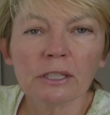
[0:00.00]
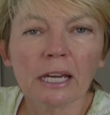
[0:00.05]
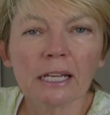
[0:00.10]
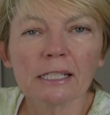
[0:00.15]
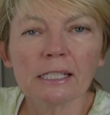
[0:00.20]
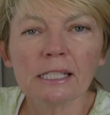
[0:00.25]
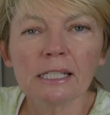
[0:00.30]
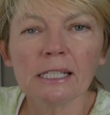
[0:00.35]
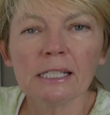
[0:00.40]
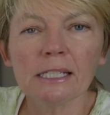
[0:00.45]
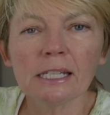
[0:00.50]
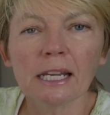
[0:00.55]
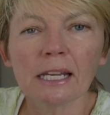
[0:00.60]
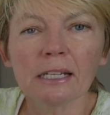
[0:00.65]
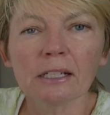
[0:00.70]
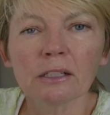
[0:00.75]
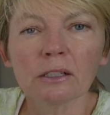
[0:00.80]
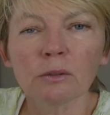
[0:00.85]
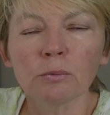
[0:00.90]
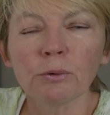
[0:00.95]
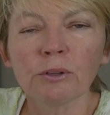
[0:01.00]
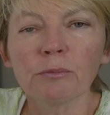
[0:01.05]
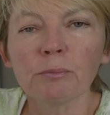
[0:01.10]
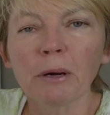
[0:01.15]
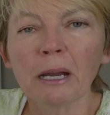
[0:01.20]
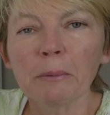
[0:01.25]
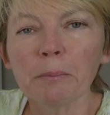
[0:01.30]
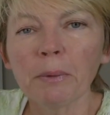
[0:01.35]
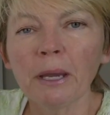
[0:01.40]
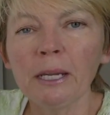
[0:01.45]
that detail with
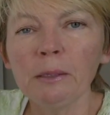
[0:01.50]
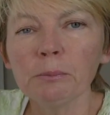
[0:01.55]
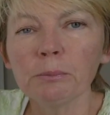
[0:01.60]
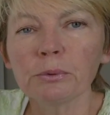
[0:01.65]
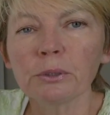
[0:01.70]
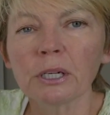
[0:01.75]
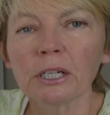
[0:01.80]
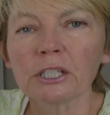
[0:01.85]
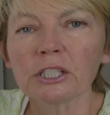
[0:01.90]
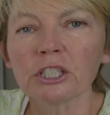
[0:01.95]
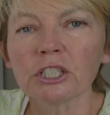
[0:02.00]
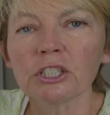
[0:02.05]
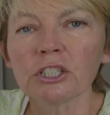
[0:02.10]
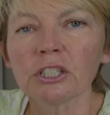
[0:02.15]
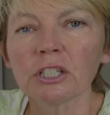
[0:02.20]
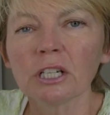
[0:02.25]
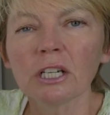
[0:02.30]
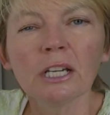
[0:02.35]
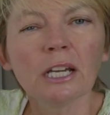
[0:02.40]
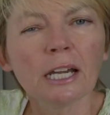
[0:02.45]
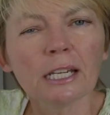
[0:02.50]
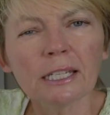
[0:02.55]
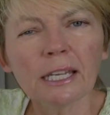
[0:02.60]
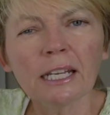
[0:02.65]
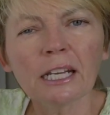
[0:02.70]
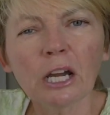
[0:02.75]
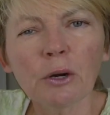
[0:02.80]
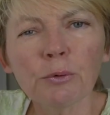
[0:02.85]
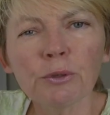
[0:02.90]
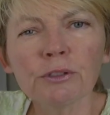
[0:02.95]
my paintbrush,
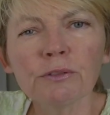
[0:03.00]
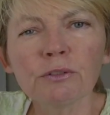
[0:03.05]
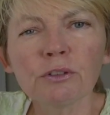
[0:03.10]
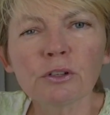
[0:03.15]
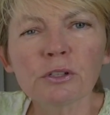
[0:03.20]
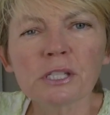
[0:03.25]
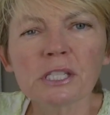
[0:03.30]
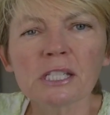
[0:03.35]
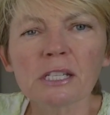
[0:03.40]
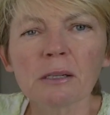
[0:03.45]
again, I would have lost